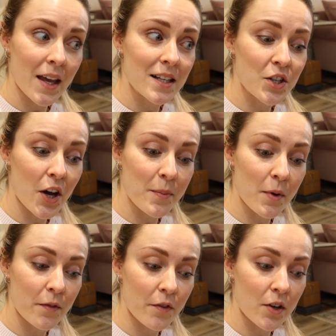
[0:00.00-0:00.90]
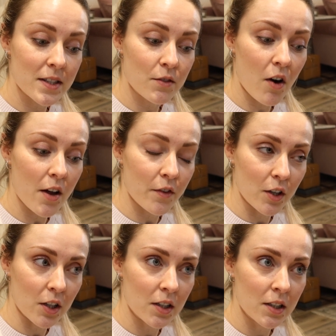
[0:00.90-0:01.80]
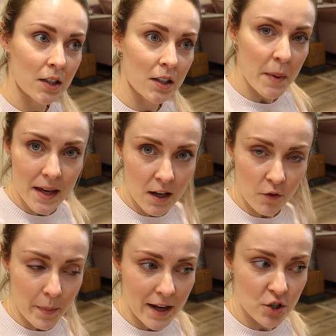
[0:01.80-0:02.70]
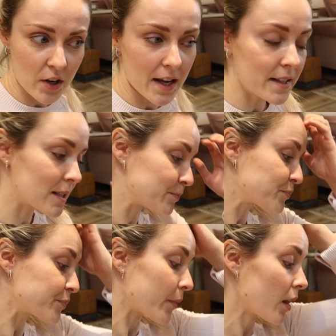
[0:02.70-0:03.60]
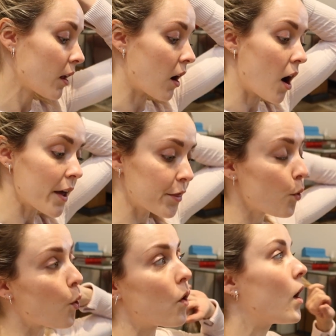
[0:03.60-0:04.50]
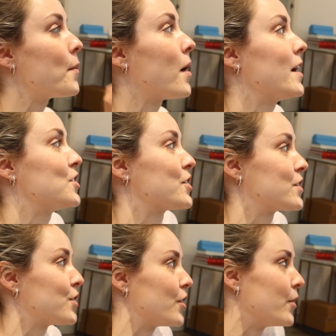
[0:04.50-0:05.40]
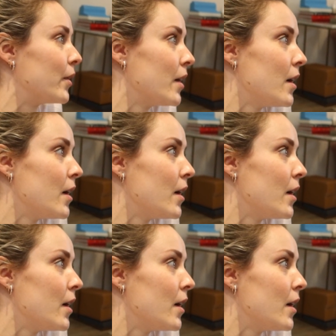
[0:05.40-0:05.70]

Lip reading: in time for its arrival. Speaking of bay trees, I thought I might just do,